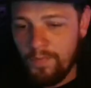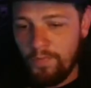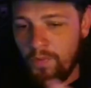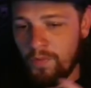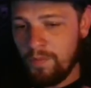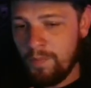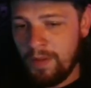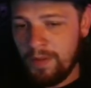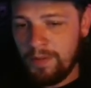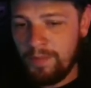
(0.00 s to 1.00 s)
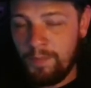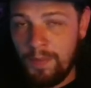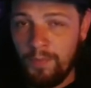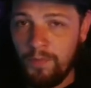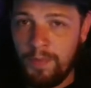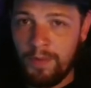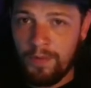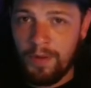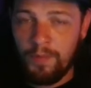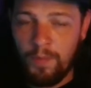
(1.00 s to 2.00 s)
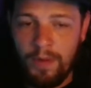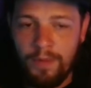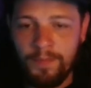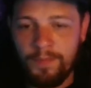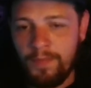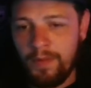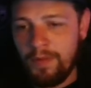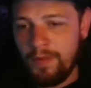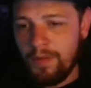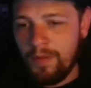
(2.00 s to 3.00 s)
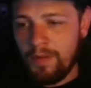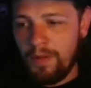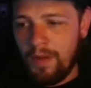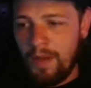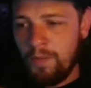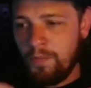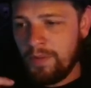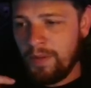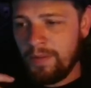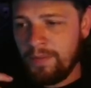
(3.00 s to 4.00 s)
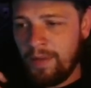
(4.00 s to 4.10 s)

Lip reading: For my people who've been around a while, I would like to